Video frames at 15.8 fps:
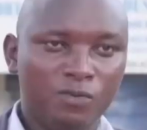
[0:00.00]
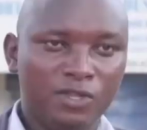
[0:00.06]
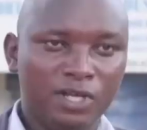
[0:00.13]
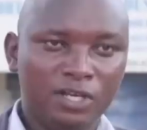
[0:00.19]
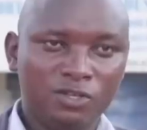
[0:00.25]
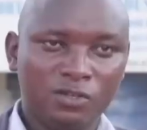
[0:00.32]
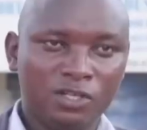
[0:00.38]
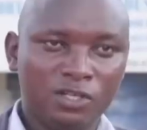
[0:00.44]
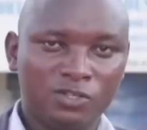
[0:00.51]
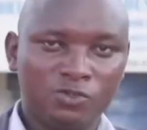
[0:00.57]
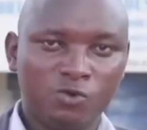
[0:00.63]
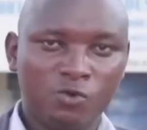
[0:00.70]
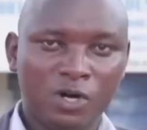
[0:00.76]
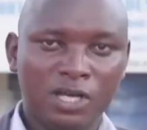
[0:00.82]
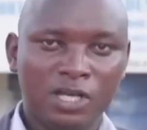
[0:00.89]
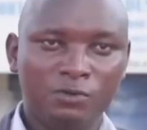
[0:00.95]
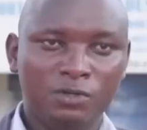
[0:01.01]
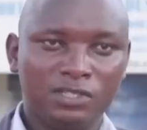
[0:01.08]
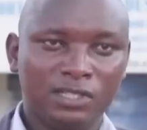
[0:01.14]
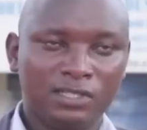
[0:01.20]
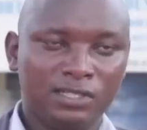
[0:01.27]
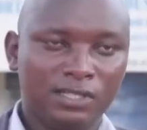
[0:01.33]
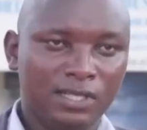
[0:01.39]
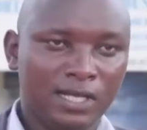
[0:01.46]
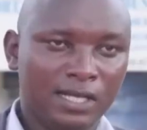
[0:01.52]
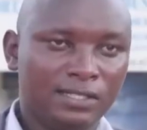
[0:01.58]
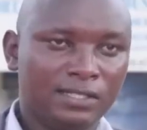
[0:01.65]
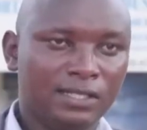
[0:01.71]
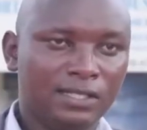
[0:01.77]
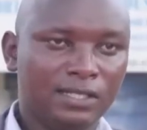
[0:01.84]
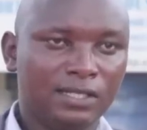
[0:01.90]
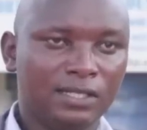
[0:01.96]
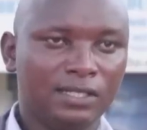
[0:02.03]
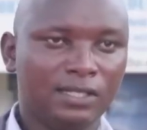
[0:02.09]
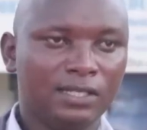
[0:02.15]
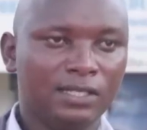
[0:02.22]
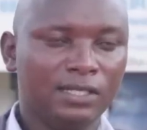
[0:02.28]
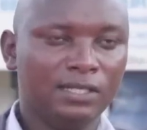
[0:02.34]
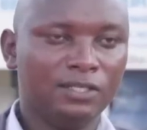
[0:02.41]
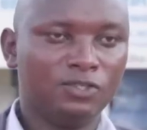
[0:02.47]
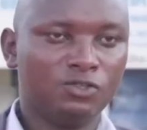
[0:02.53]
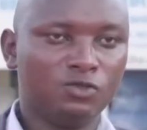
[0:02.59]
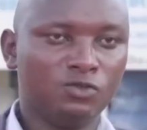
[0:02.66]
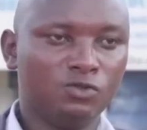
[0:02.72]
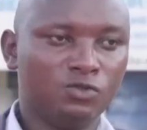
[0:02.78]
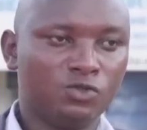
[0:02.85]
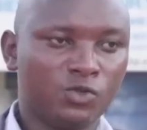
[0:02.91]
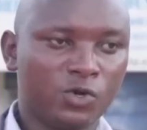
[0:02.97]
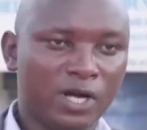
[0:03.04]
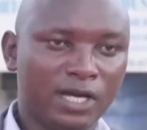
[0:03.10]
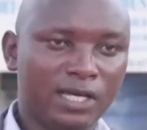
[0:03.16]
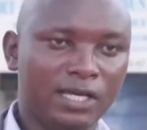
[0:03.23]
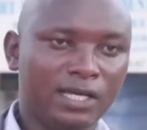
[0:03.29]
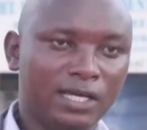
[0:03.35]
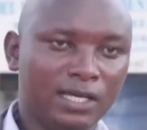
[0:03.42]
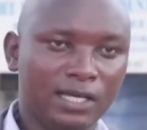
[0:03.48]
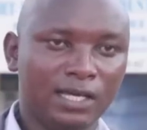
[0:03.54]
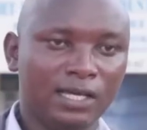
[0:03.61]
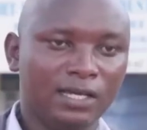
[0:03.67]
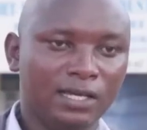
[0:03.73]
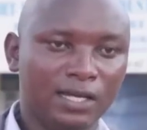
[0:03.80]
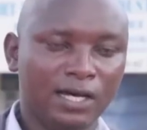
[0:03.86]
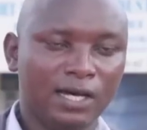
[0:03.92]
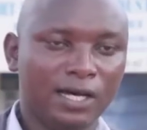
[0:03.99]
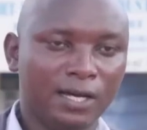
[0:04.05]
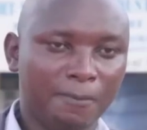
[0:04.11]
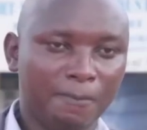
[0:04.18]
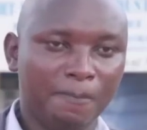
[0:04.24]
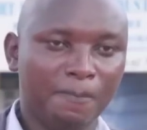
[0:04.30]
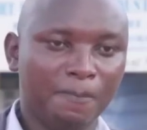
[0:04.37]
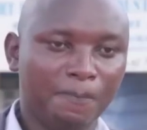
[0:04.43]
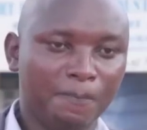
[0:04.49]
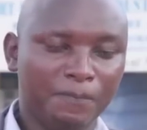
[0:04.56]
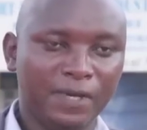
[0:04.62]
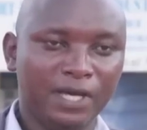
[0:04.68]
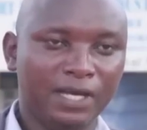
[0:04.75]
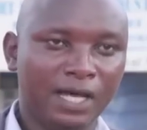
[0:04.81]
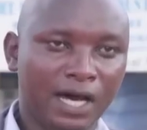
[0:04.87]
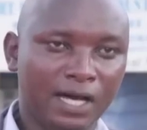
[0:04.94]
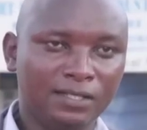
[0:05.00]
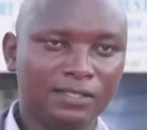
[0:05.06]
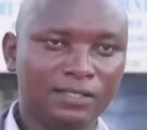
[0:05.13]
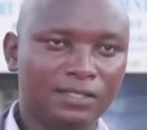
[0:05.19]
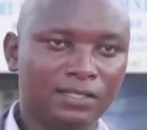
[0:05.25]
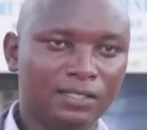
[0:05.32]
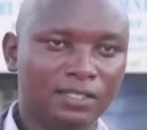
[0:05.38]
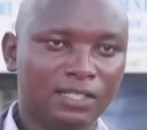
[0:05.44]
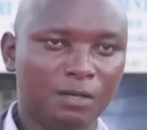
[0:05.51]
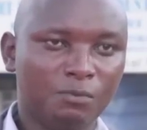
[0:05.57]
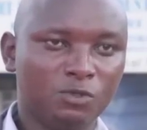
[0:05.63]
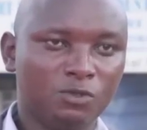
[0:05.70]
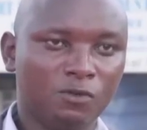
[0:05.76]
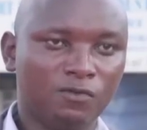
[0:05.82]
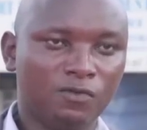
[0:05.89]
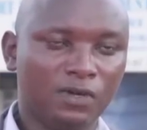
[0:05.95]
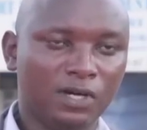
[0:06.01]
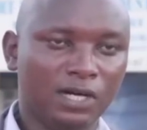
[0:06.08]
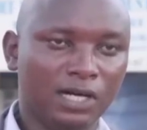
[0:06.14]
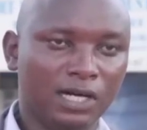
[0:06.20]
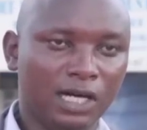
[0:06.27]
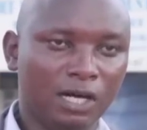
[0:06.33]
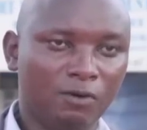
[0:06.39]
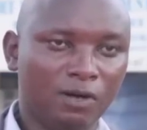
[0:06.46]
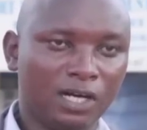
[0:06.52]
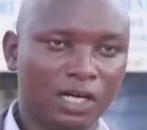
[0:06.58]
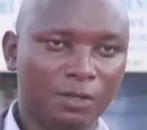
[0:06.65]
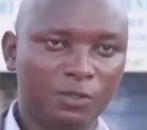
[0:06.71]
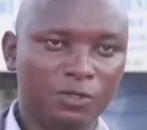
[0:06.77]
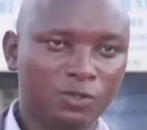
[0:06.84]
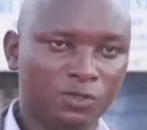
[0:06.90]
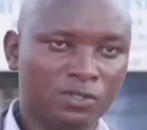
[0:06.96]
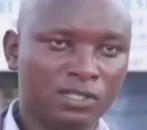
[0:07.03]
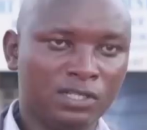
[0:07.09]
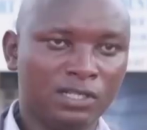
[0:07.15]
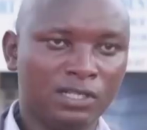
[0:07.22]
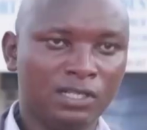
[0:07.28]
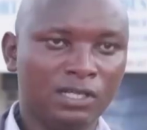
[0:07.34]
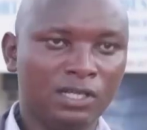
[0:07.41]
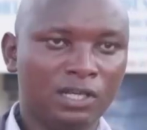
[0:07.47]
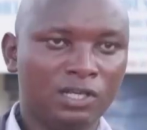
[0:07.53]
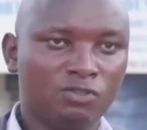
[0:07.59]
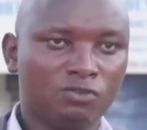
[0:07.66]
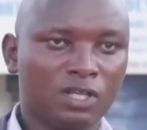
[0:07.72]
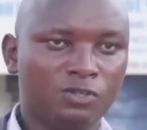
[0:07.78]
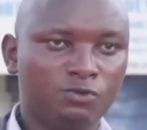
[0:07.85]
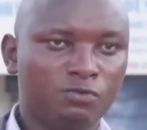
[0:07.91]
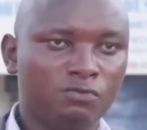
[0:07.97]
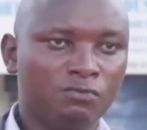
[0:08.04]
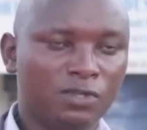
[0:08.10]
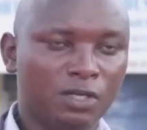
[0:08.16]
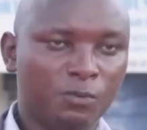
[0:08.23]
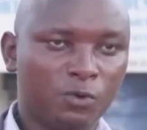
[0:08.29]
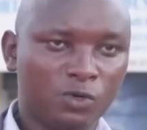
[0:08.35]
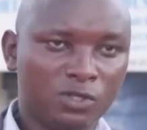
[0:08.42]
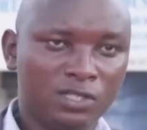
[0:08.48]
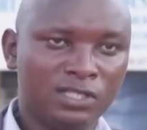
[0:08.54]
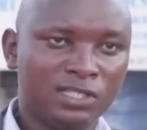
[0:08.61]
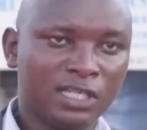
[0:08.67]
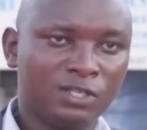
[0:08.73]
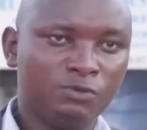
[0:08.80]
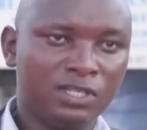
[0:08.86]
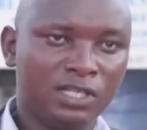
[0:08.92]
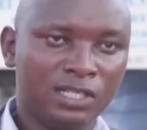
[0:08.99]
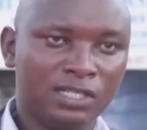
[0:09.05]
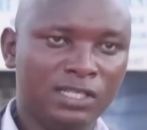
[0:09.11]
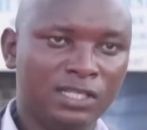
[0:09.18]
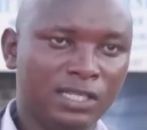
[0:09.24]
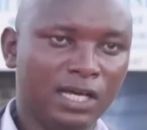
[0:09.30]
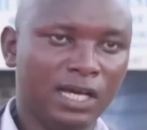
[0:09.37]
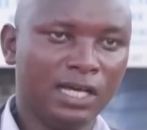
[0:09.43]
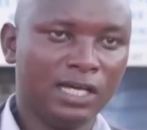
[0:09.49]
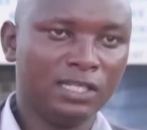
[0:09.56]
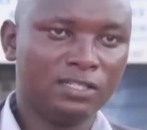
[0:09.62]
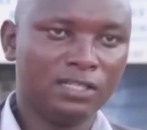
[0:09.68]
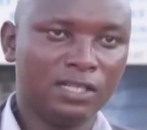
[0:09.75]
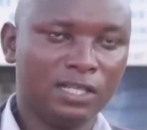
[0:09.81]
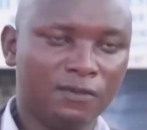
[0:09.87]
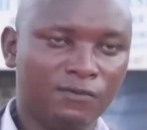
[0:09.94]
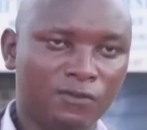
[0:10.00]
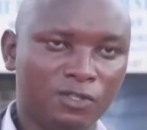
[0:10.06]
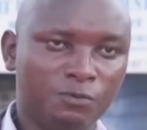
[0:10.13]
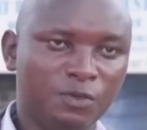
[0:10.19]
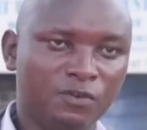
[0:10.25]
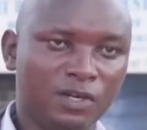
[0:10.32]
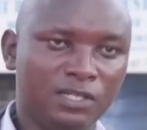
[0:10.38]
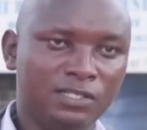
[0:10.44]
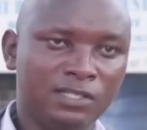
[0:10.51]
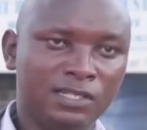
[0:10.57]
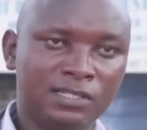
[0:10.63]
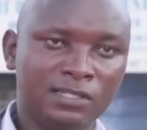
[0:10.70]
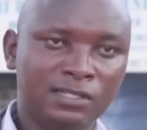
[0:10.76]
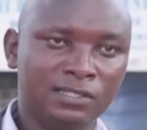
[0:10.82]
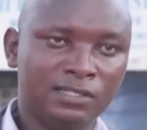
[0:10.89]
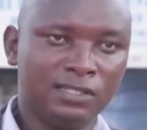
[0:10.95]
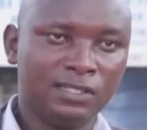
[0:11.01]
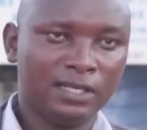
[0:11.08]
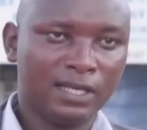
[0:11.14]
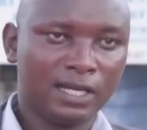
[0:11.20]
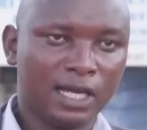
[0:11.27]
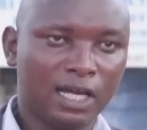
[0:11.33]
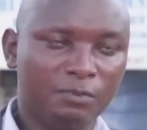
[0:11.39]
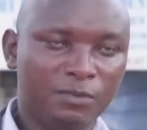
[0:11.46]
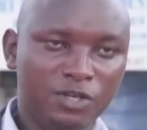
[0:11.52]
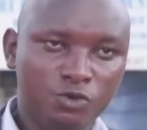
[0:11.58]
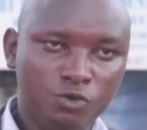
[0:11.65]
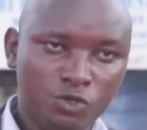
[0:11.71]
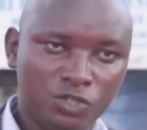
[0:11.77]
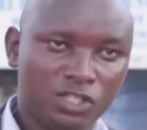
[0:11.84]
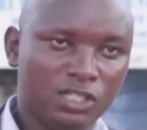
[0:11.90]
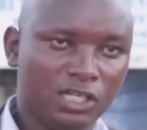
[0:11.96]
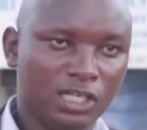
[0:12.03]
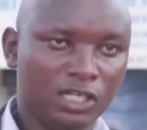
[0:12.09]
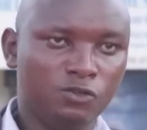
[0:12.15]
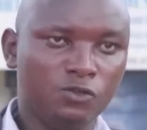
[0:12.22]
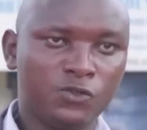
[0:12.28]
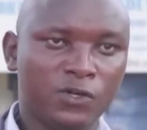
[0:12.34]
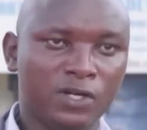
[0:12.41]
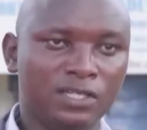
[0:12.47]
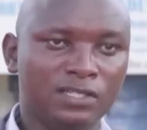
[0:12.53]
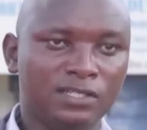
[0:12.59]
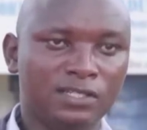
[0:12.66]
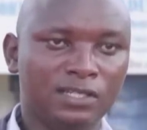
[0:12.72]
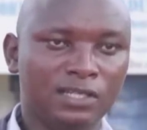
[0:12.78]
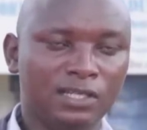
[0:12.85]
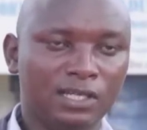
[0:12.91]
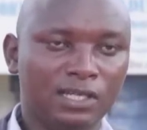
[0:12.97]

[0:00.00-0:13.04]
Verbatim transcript: The reason as to why we started that is to try and um, enhance in terms of uh, our capitals, so that the proceeds that we get here at uh, the Fort Beaver Registries can be used and utilized